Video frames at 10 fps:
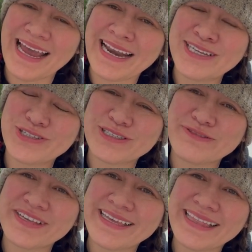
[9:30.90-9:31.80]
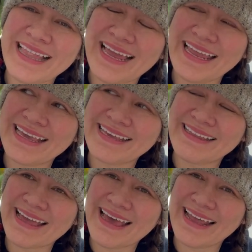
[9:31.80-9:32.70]
And I just feel like
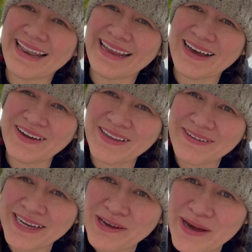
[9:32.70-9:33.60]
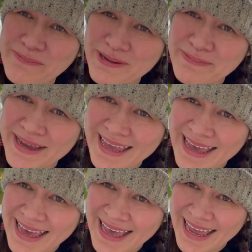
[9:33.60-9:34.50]
that, oh, you want to go up in my
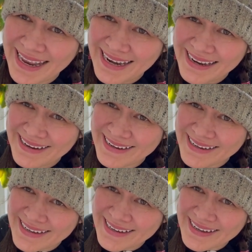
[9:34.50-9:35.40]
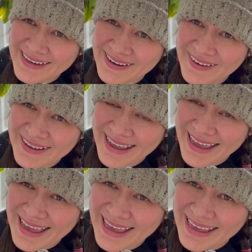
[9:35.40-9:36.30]
head?
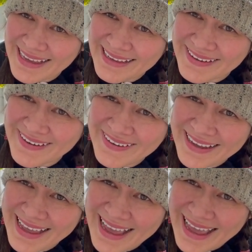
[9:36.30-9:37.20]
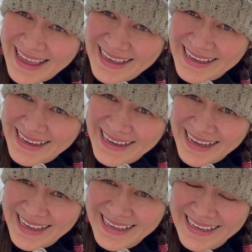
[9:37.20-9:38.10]
Okay.
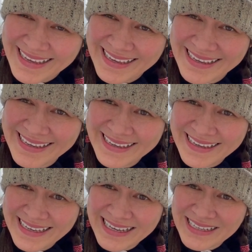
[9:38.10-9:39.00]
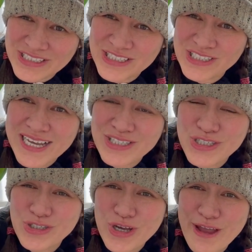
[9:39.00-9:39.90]
Okay. She's such
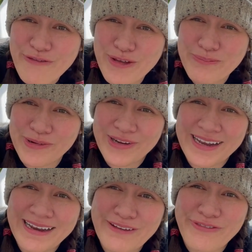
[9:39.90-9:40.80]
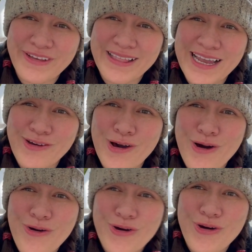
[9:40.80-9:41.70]
a joyful bird that I feel like
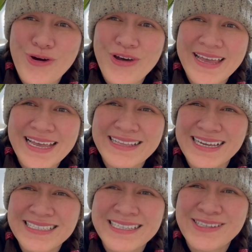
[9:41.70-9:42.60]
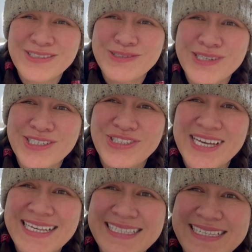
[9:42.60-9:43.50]
Coco doesn't do her
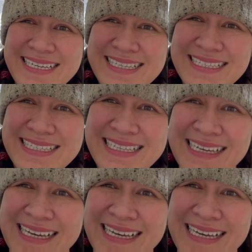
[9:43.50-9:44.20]
justice.